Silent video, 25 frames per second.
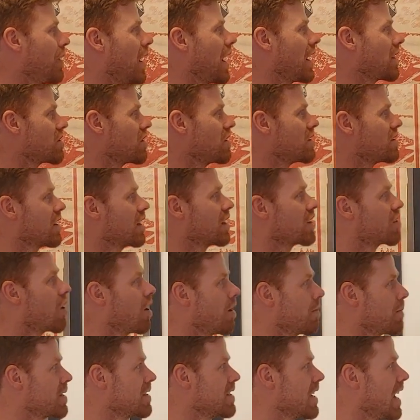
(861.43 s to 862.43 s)
Fascists and
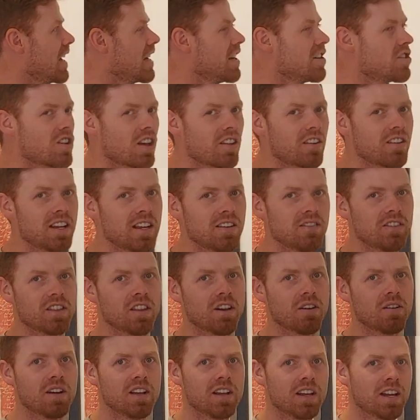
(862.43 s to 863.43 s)
communists hate each other, even
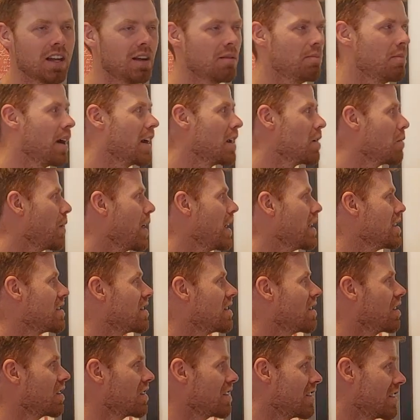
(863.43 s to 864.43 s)
though in many
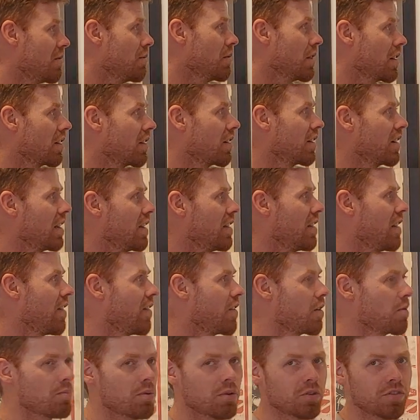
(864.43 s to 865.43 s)
ways they're similar in that
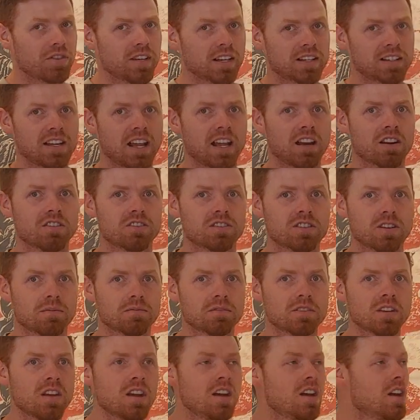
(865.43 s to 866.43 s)
they're both
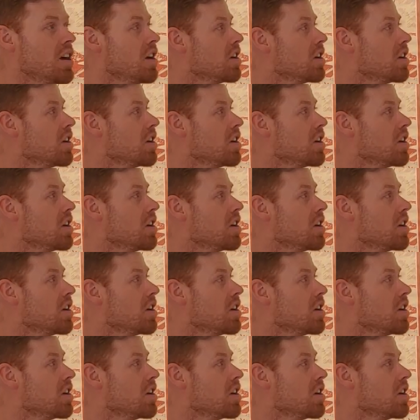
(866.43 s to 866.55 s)
dictatorships.